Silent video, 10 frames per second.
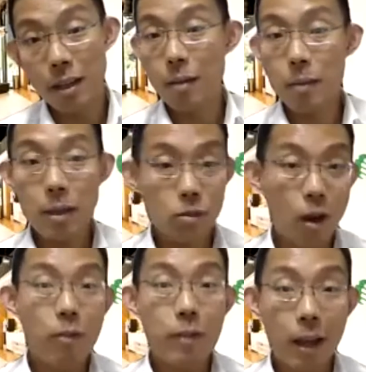I mean, it's
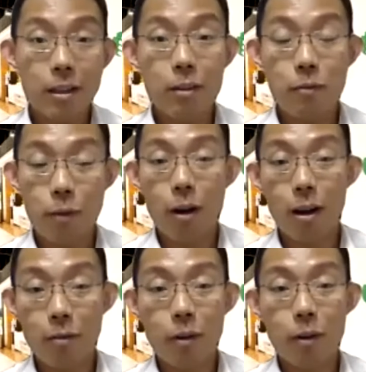$12.90
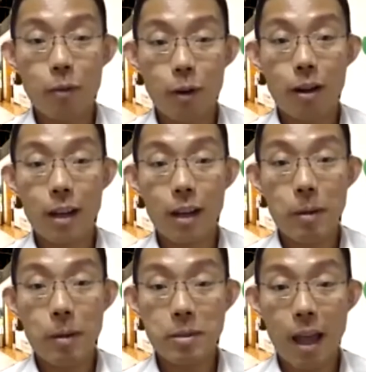for a
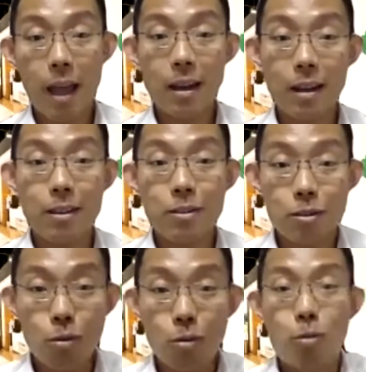laptop stand, and it's
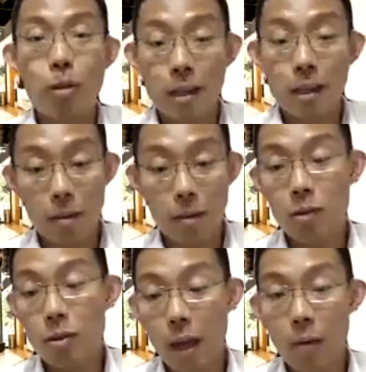so good. I think I'm
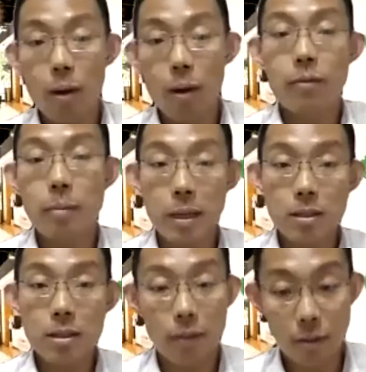going to get one for
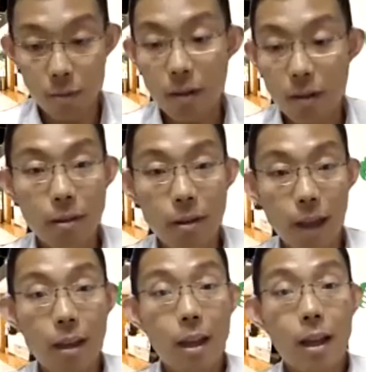myself as well.
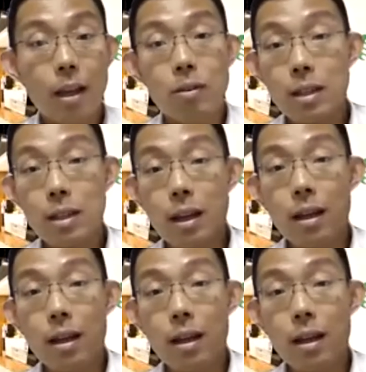Okay, so that's a